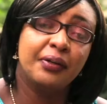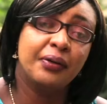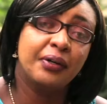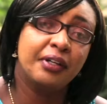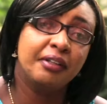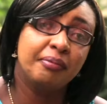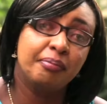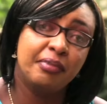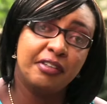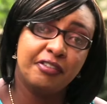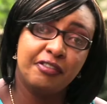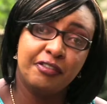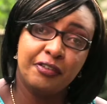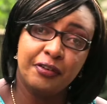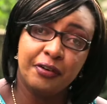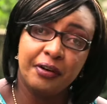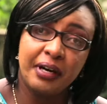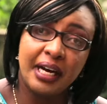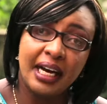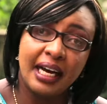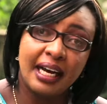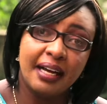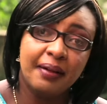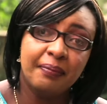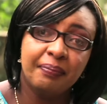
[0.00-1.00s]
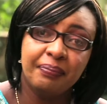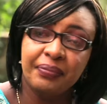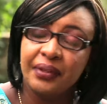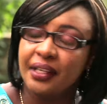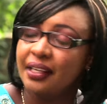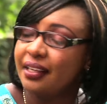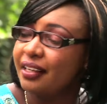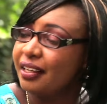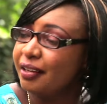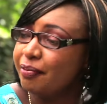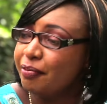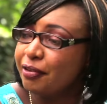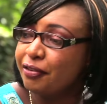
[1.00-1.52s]
God before her,
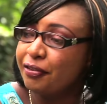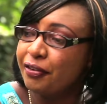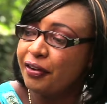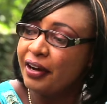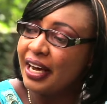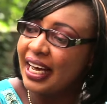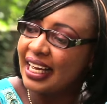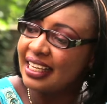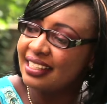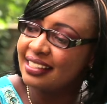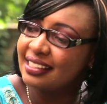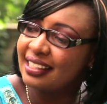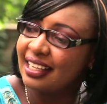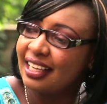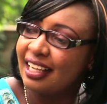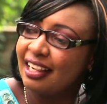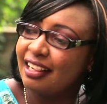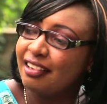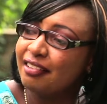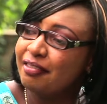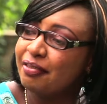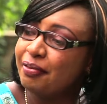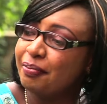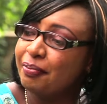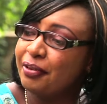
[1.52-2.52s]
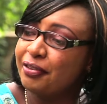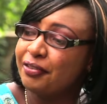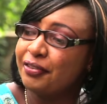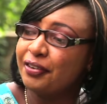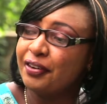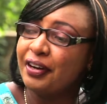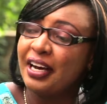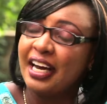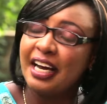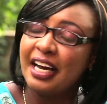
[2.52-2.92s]
before herself, before